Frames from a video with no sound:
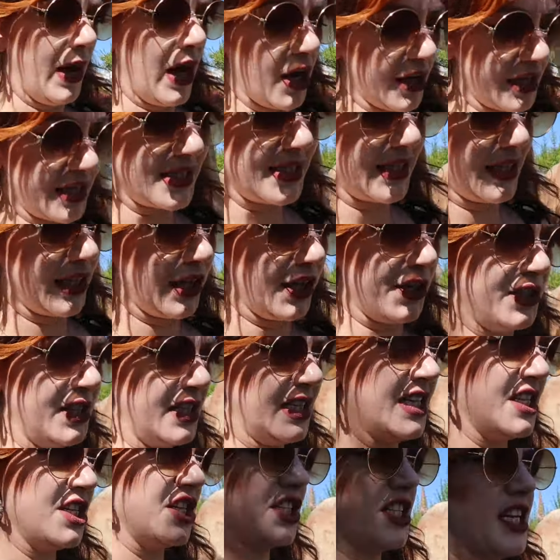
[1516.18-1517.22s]
park is
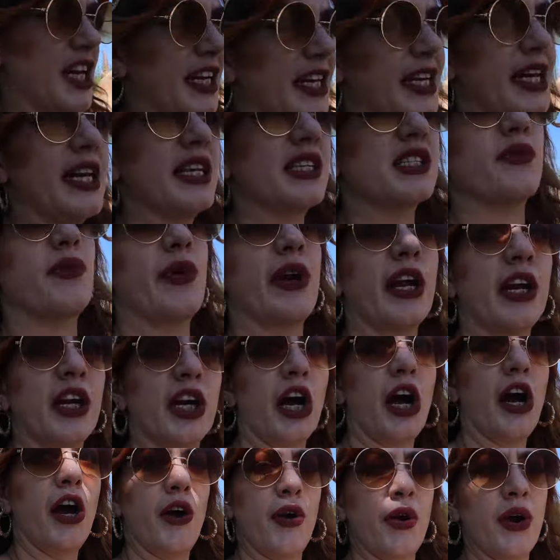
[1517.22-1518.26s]
included in your ticket, so we're gonna
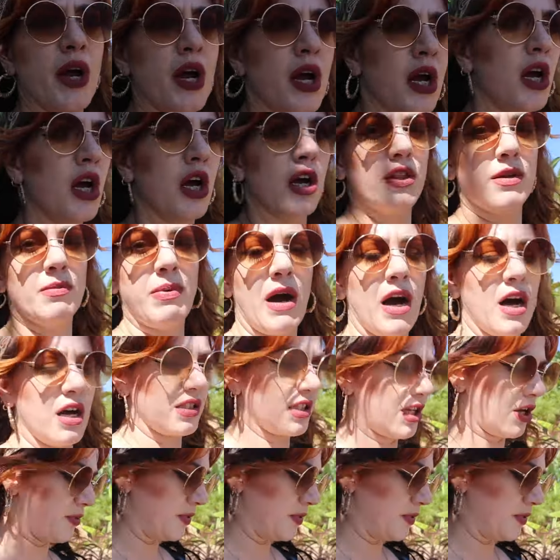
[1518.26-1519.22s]
go. The park's